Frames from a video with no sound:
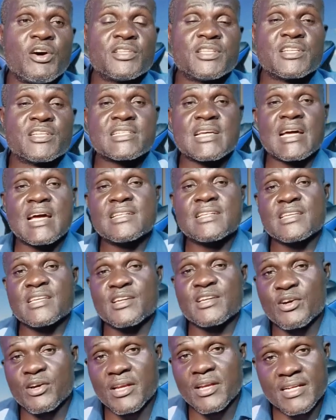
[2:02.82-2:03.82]
the tithe he
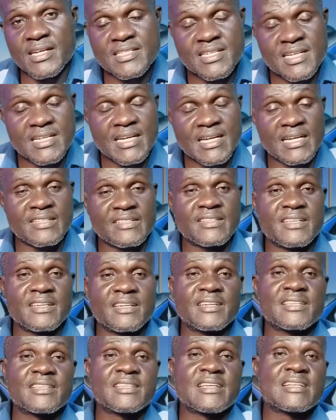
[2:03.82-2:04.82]
collected, I
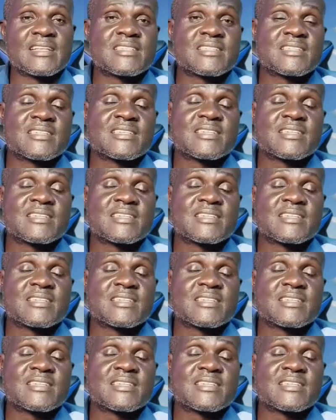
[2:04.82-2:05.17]
think that